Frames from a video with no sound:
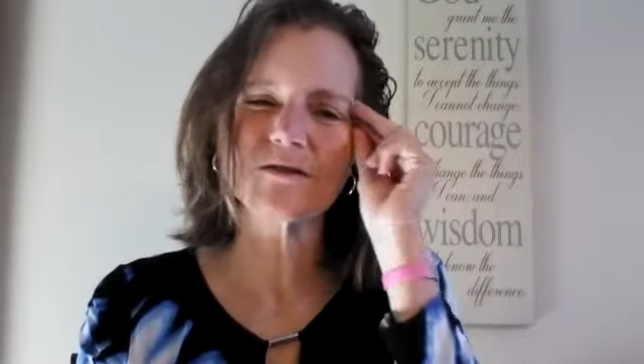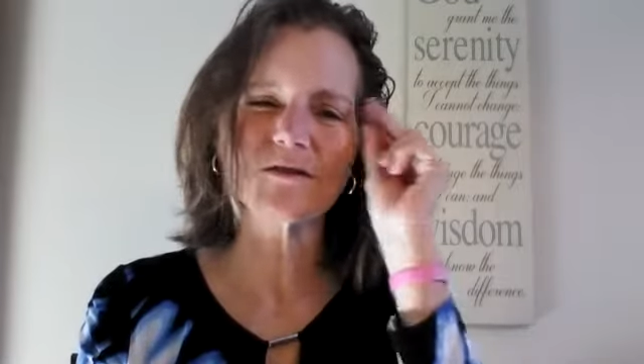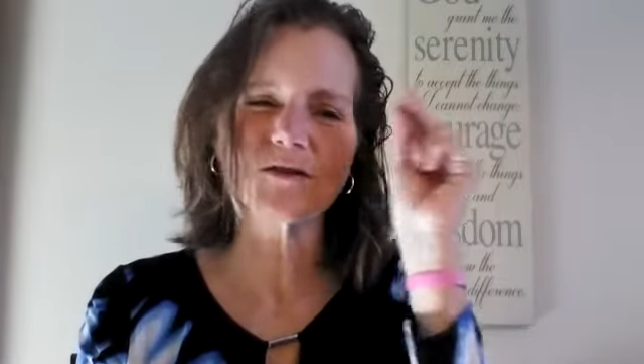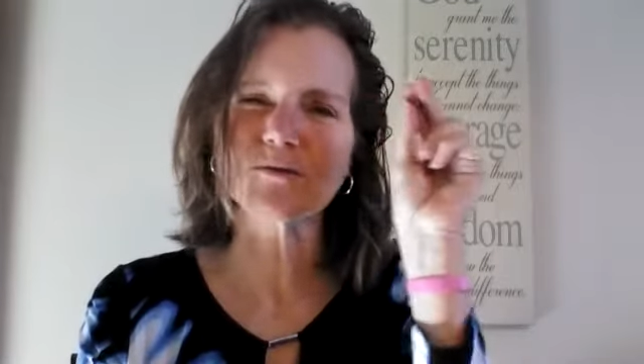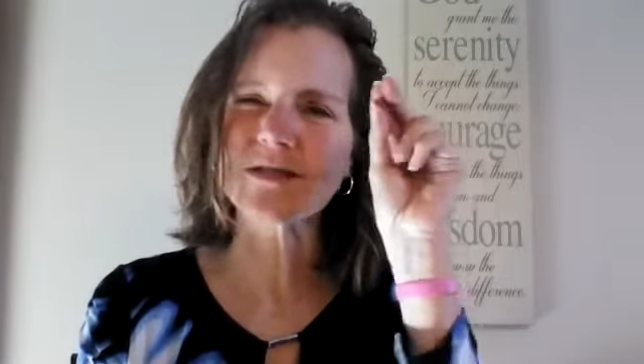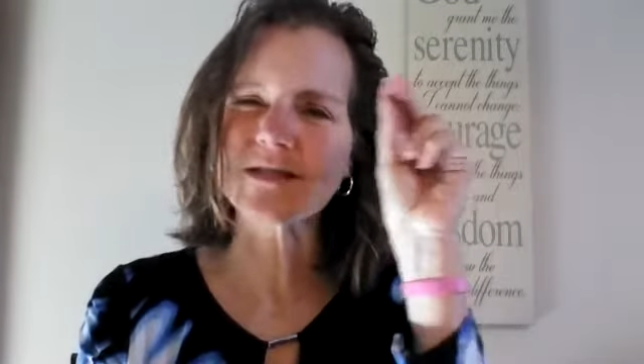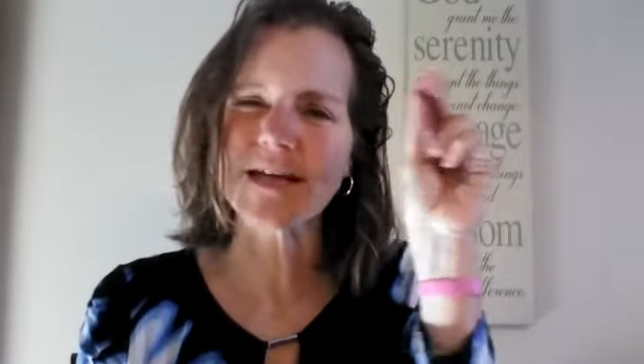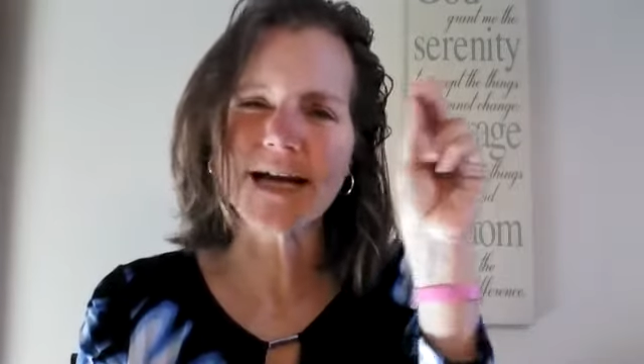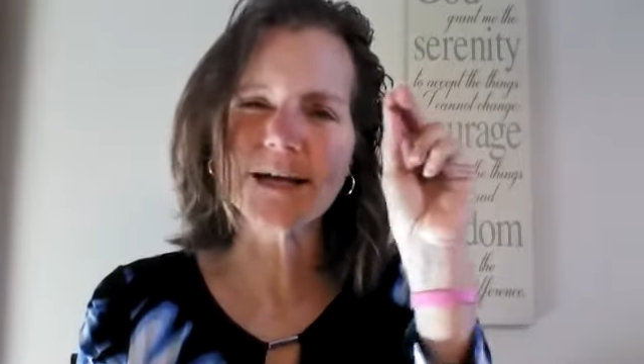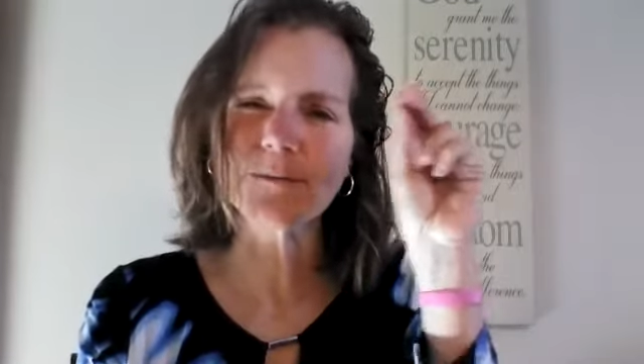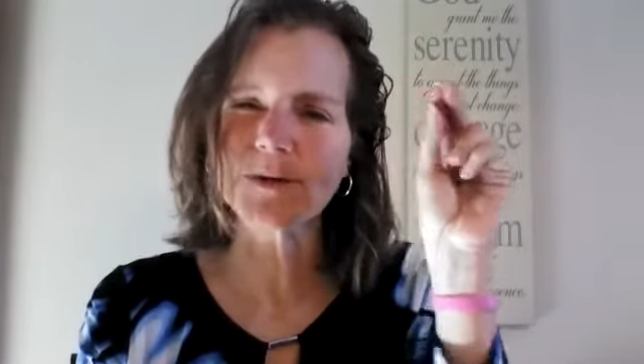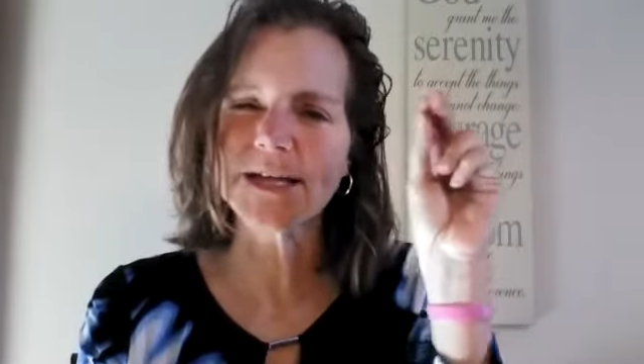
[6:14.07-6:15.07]
look to
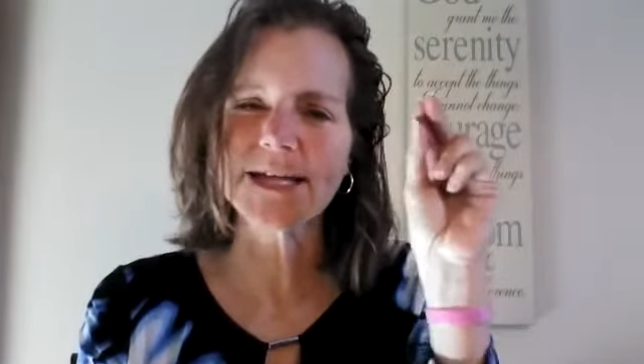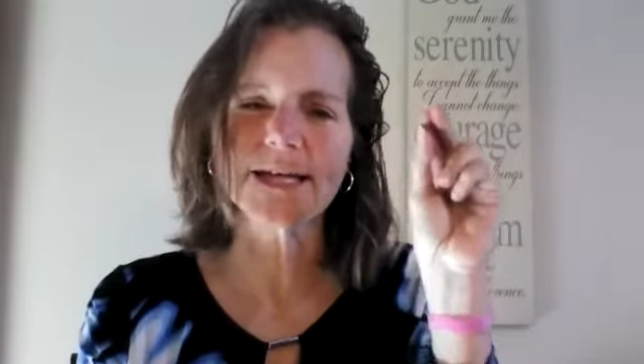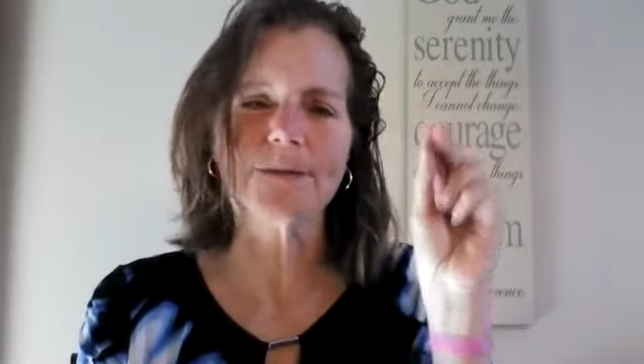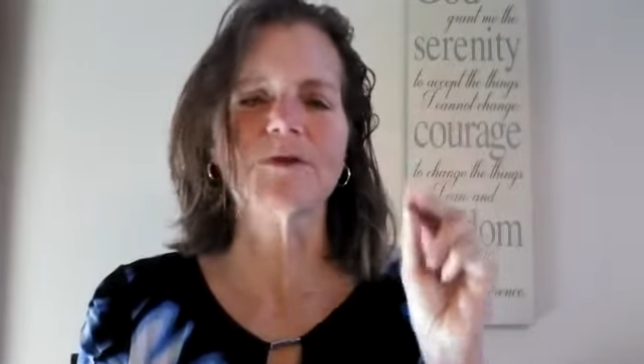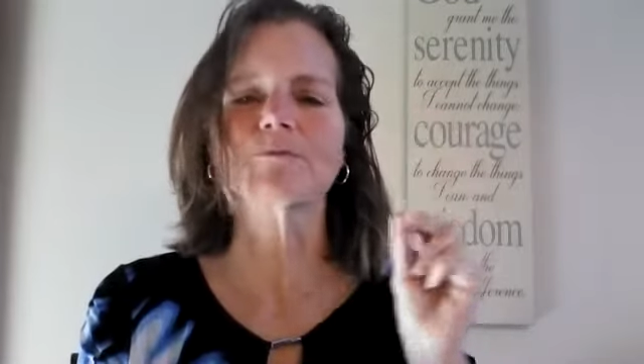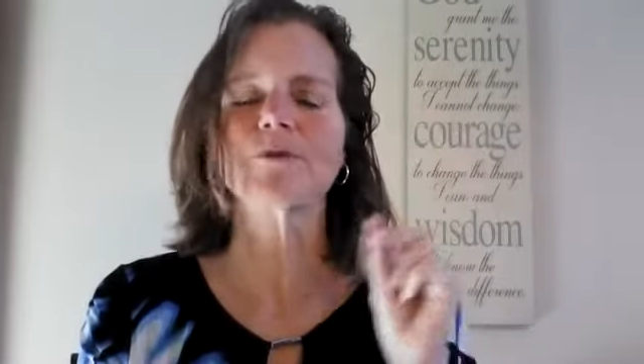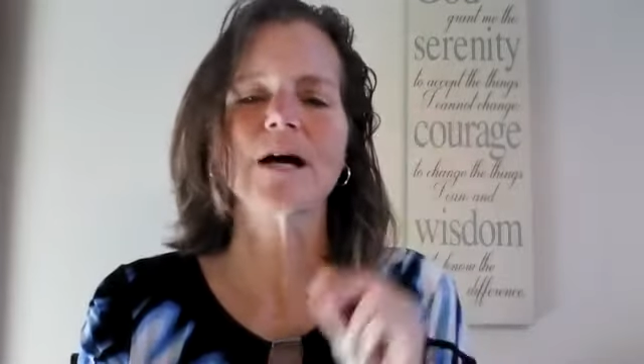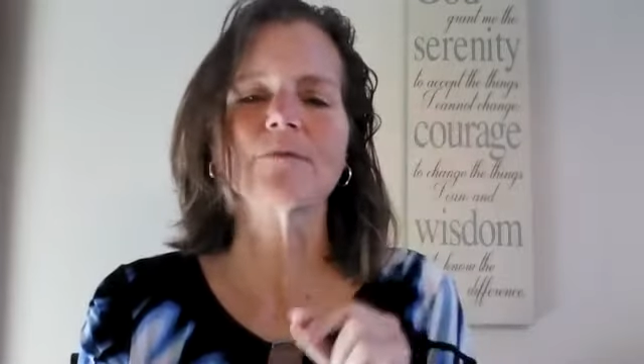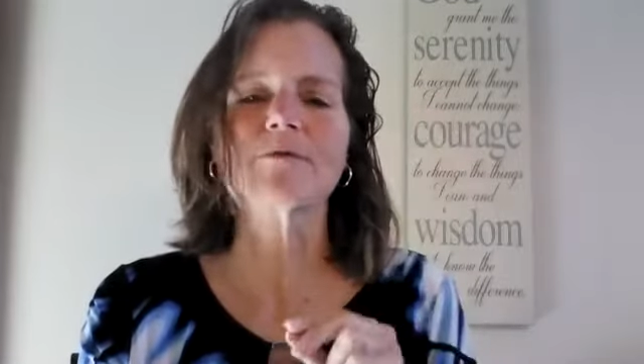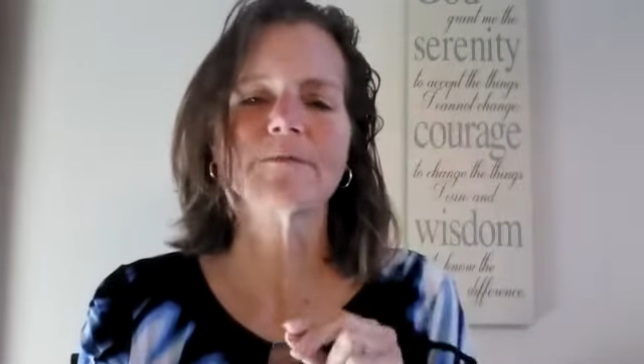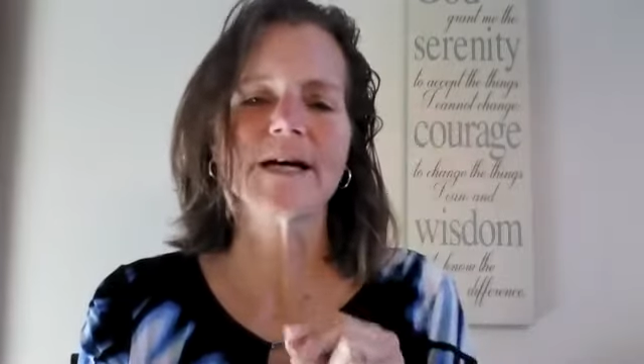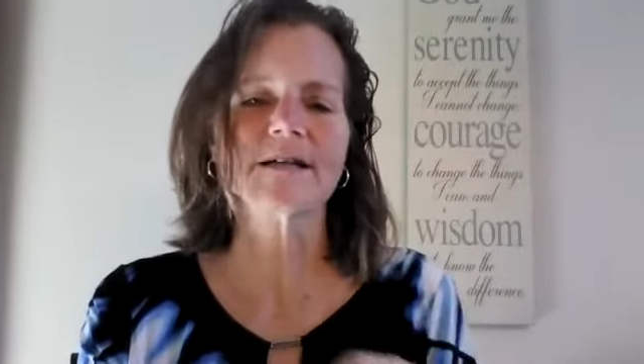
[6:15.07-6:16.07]
assign blame when
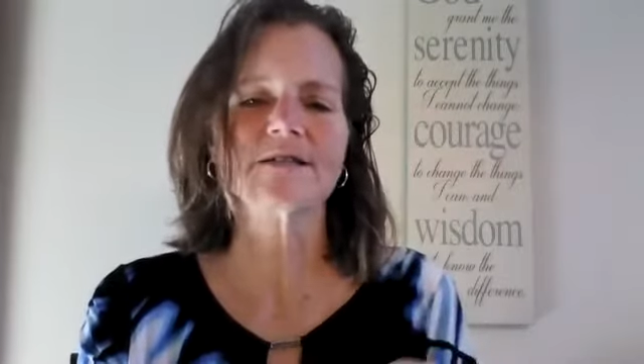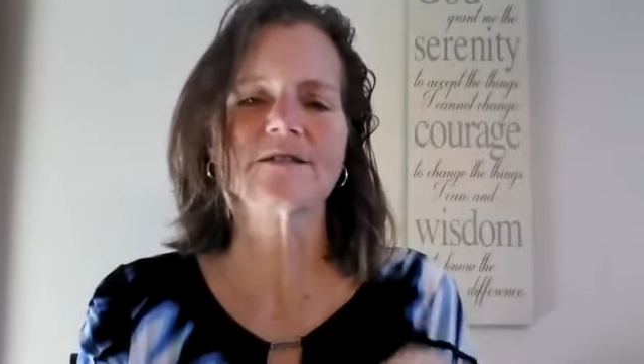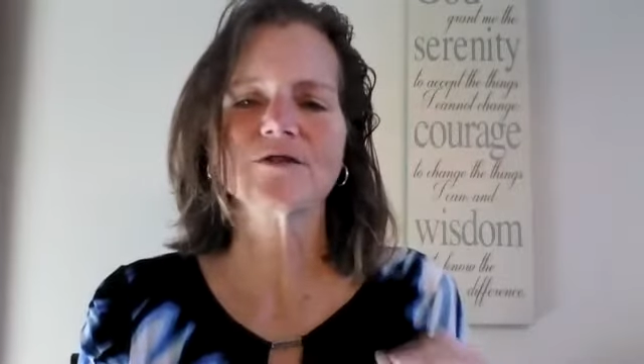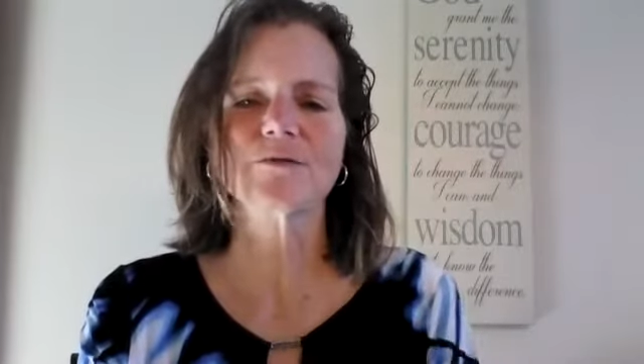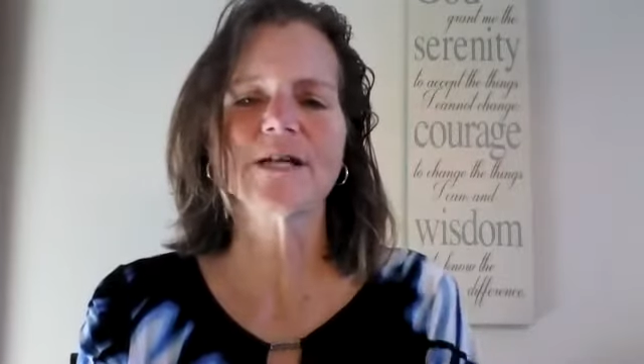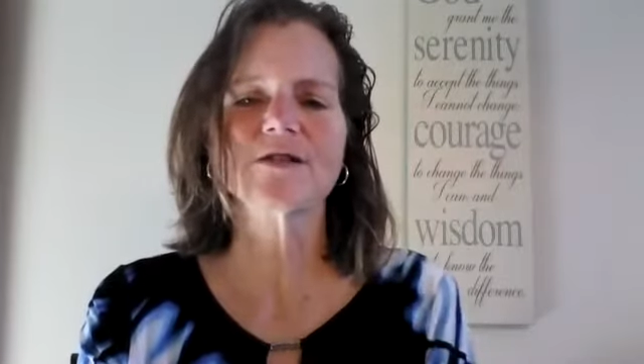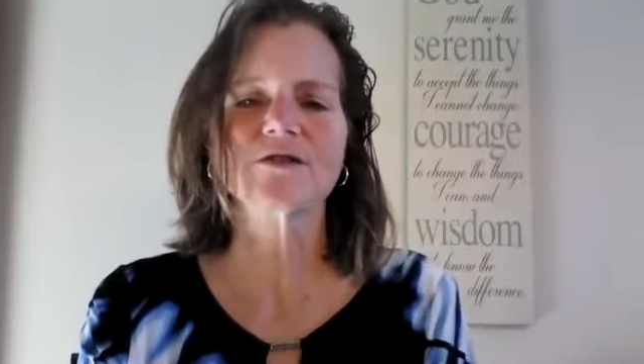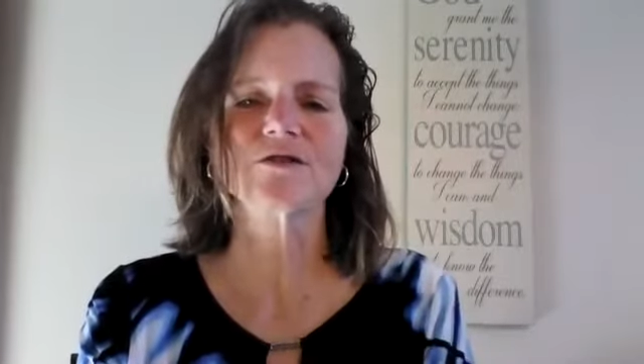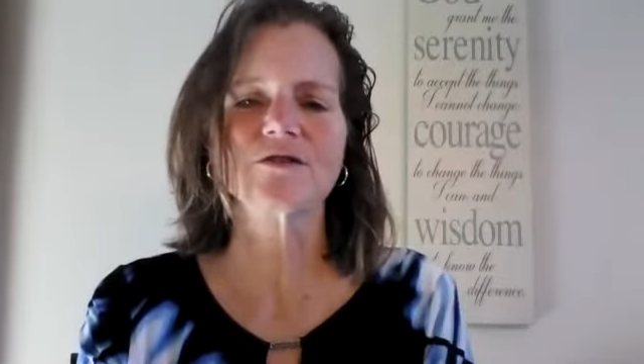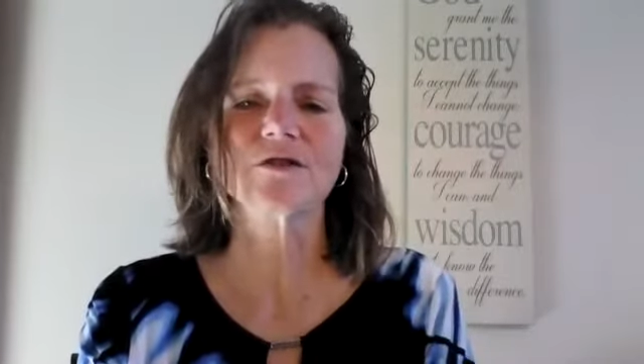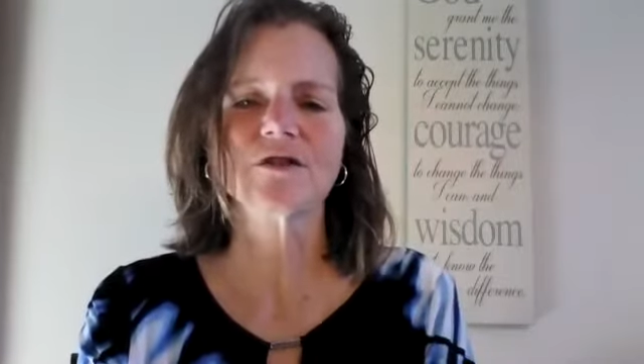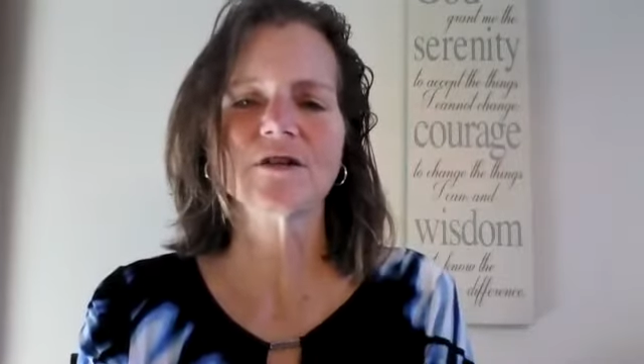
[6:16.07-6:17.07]
problematic
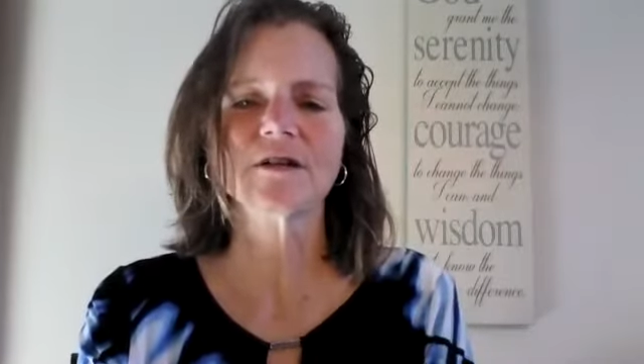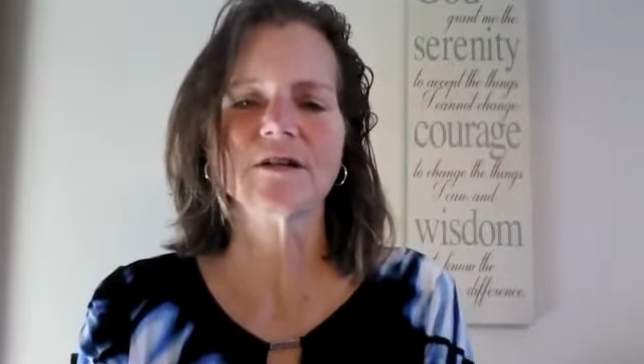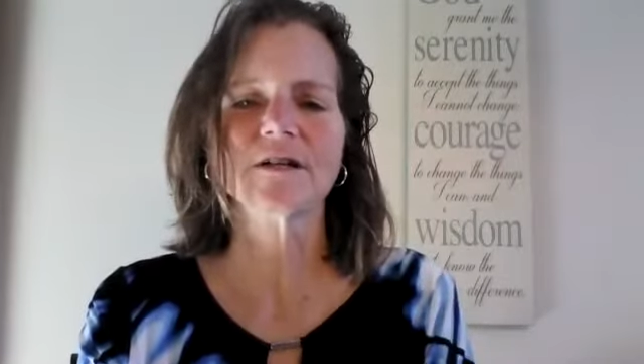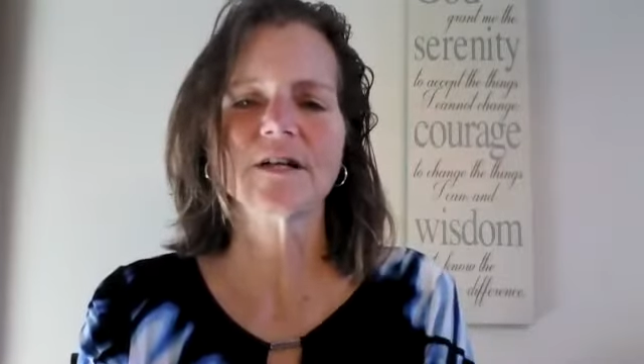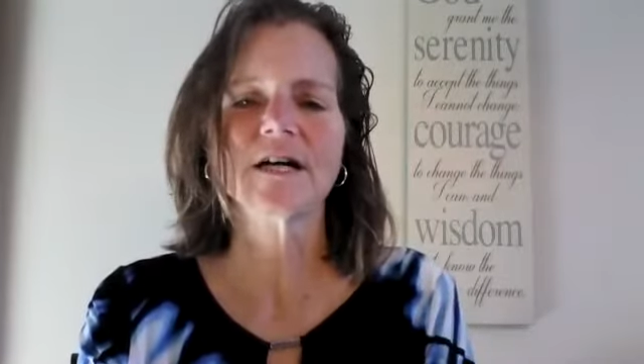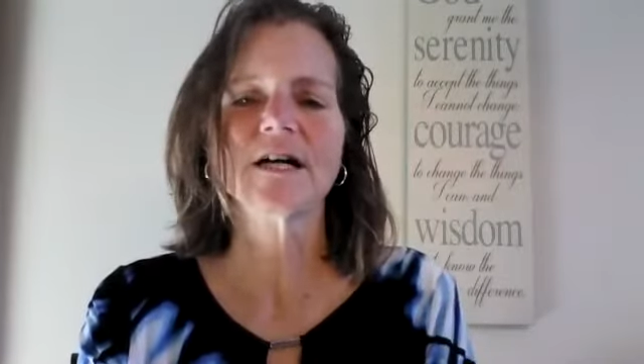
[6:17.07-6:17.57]
situations occur.